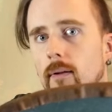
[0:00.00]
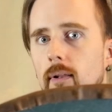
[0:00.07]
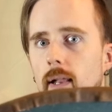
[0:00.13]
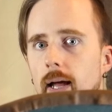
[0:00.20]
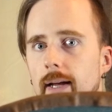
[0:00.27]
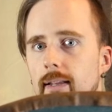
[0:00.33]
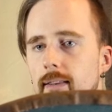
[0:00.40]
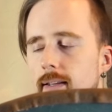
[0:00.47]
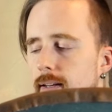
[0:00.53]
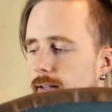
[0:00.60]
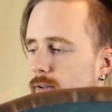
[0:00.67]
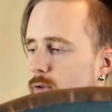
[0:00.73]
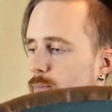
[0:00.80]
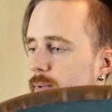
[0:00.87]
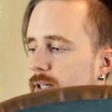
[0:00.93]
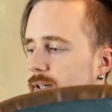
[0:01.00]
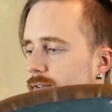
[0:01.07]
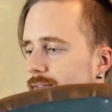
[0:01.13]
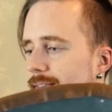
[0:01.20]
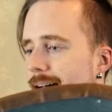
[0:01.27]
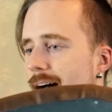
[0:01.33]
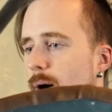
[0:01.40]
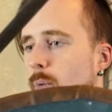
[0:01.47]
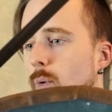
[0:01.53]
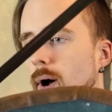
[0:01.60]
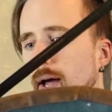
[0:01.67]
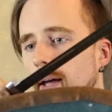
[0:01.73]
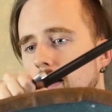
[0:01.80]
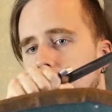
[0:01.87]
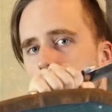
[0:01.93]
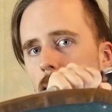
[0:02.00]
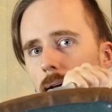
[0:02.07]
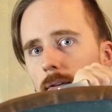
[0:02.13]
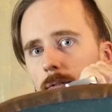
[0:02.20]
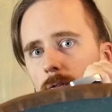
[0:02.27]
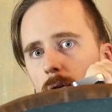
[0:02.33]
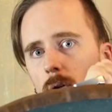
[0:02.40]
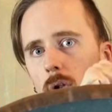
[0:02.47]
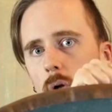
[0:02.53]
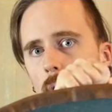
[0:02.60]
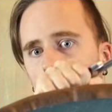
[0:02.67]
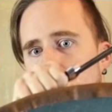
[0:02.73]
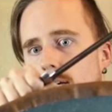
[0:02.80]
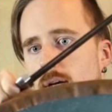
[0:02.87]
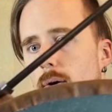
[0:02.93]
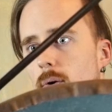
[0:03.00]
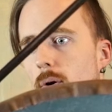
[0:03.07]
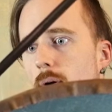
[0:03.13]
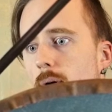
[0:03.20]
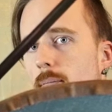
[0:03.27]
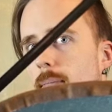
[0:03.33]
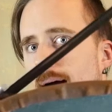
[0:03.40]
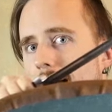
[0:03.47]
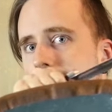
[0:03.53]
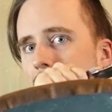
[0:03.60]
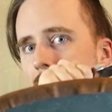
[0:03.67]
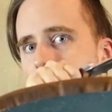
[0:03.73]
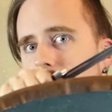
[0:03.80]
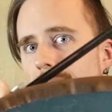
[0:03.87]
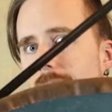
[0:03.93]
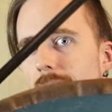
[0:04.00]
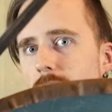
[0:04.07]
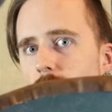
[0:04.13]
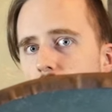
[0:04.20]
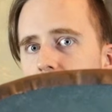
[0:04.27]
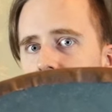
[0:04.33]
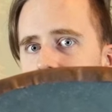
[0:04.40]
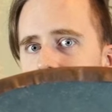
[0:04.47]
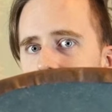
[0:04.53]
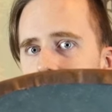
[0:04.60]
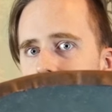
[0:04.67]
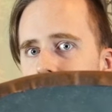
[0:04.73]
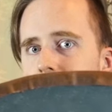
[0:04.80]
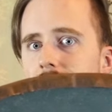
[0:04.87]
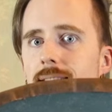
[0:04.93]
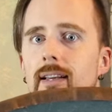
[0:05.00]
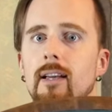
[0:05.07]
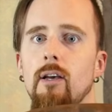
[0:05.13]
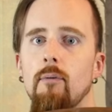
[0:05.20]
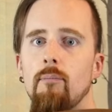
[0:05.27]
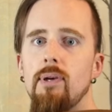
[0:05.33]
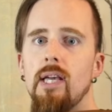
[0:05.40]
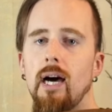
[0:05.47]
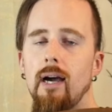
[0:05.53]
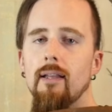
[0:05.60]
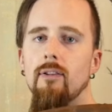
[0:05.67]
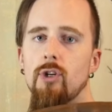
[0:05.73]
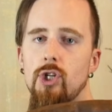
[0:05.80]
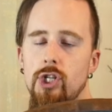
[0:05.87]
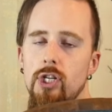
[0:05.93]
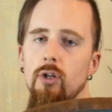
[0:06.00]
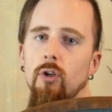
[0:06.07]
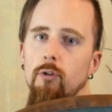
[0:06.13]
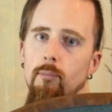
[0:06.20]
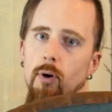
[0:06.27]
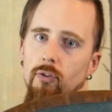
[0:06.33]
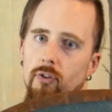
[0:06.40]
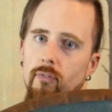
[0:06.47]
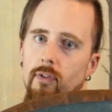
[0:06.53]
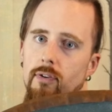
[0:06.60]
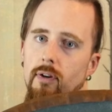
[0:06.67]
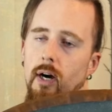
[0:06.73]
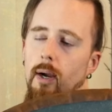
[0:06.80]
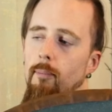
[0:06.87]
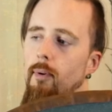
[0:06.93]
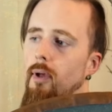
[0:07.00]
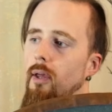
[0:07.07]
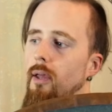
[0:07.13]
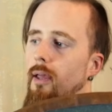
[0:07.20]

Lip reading: like this, because that way, if you look here, my hand actually stays behind the shield most of the time,